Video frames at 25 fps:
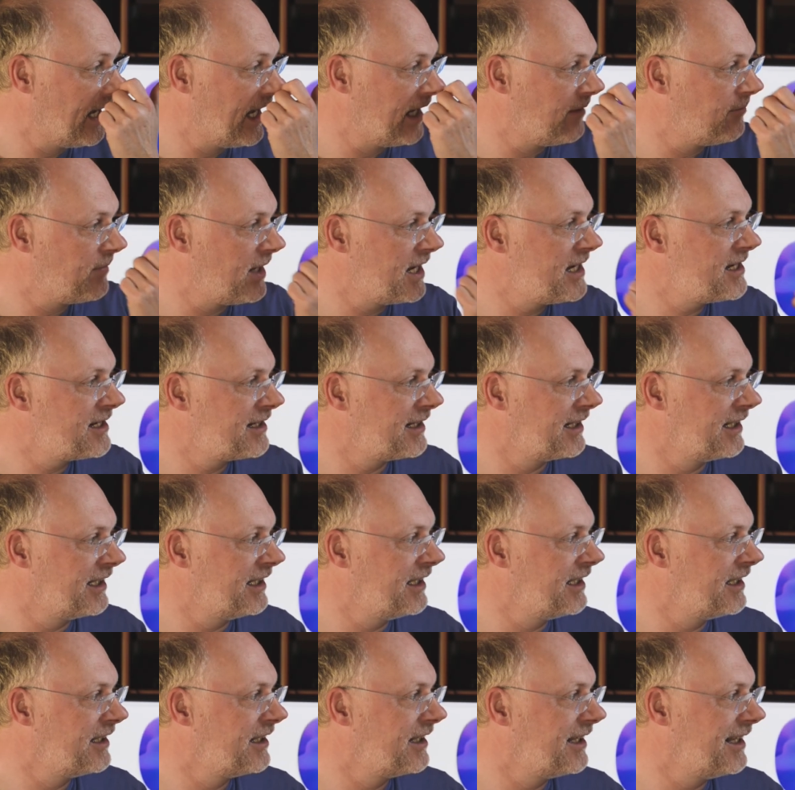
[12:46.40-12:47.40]
and
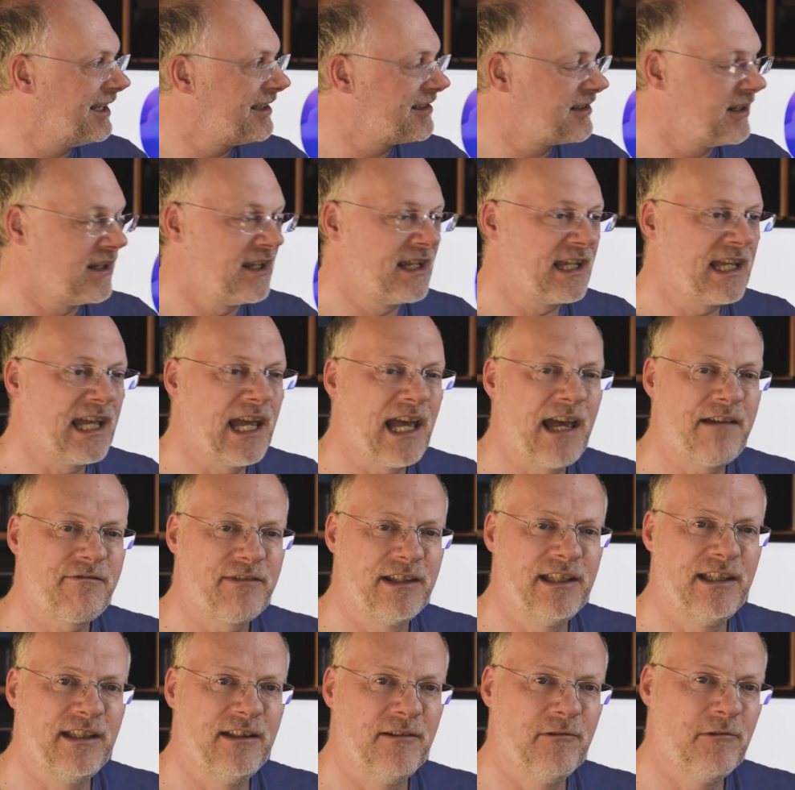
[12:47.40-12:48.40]
basically it's like
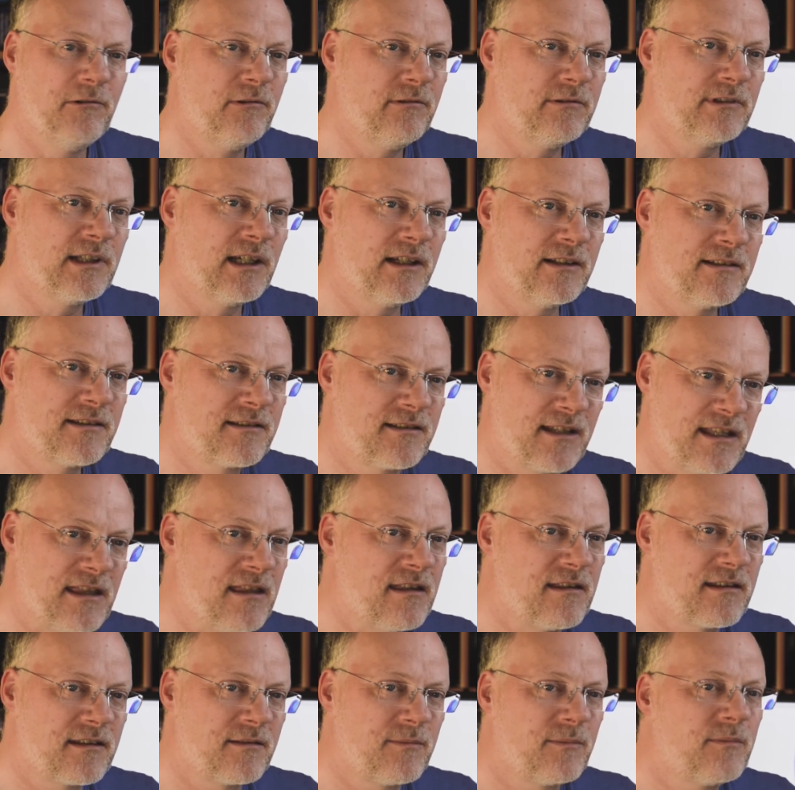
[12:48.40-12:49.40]
having all those
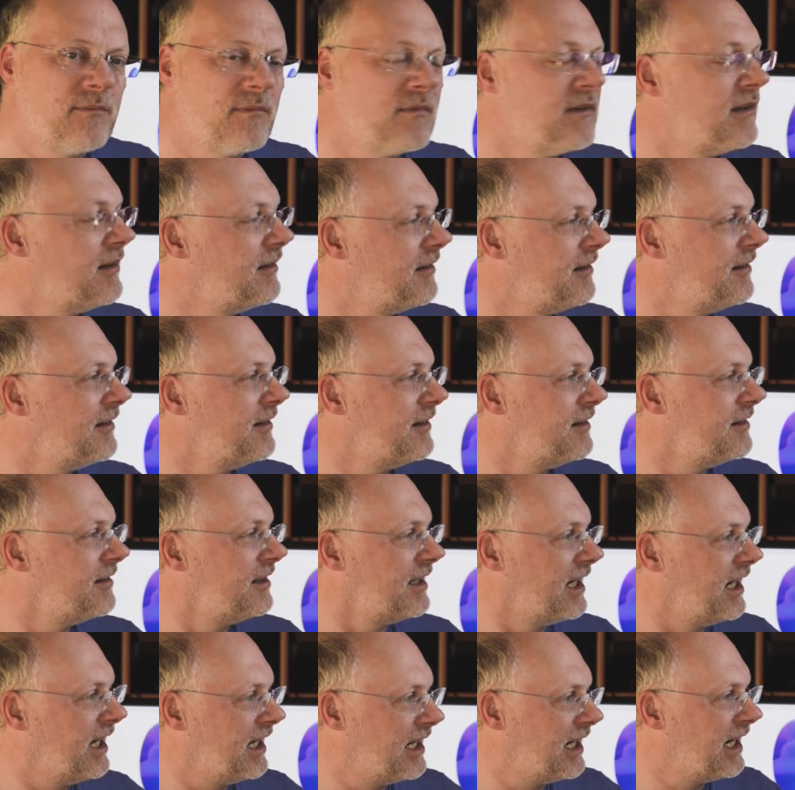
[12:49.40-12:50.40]
synths
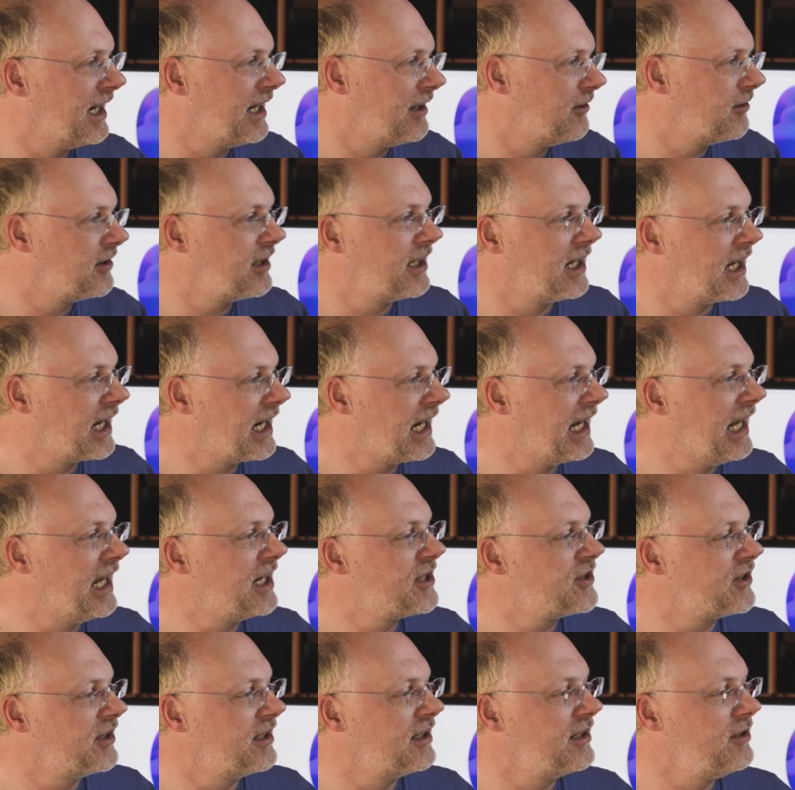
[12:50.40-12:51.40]
in a little kind of
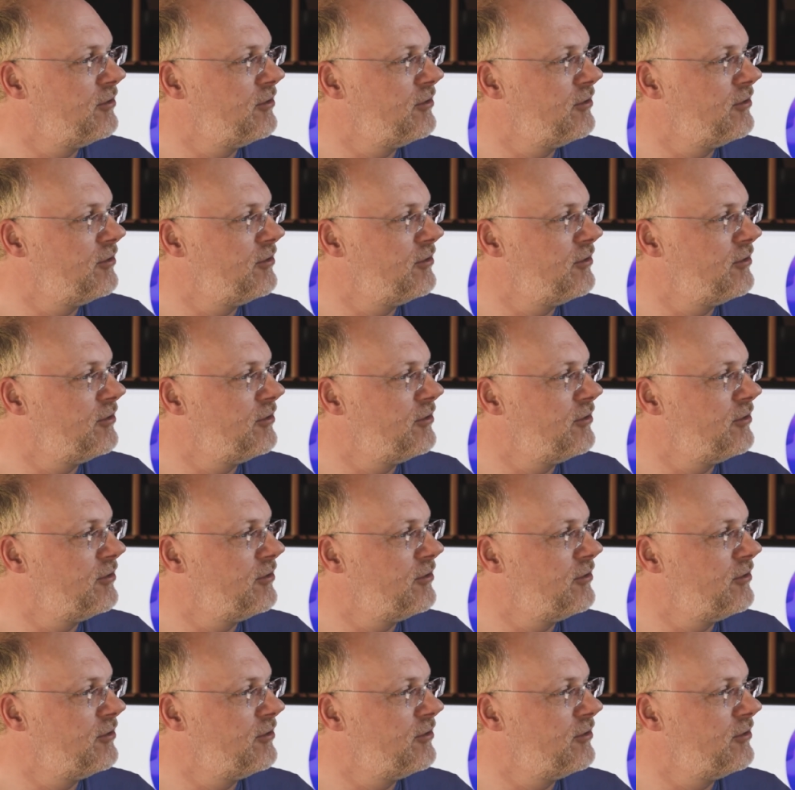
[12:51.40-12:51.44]
collection.